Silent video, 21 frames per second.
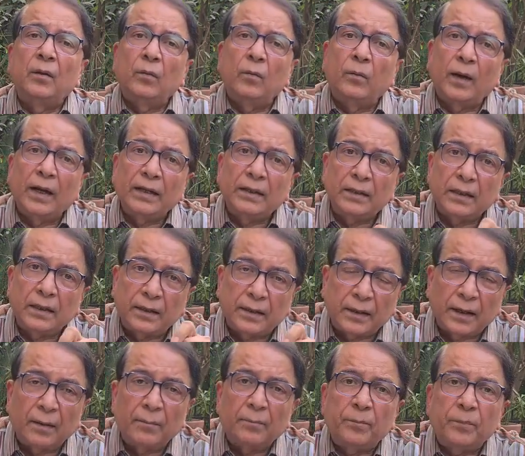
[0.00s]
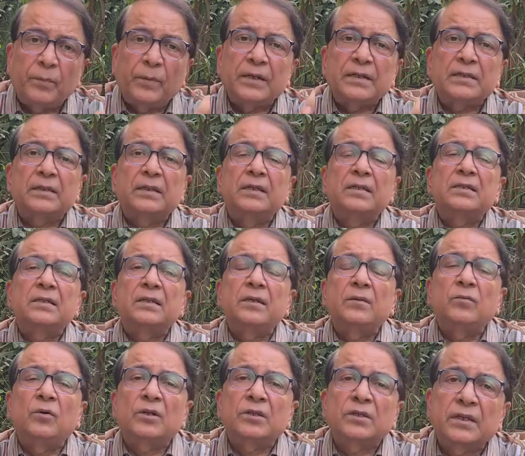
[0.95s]
while the Trump
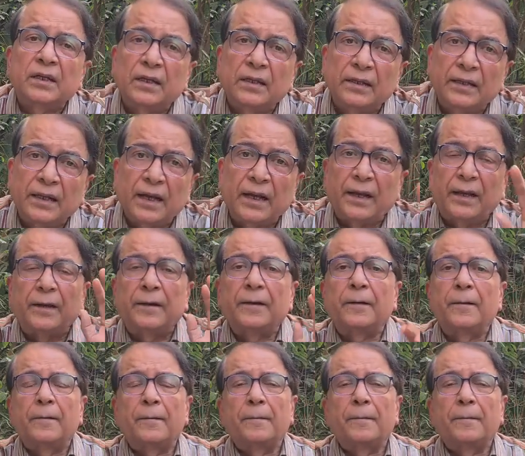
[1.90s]
presidency was still there.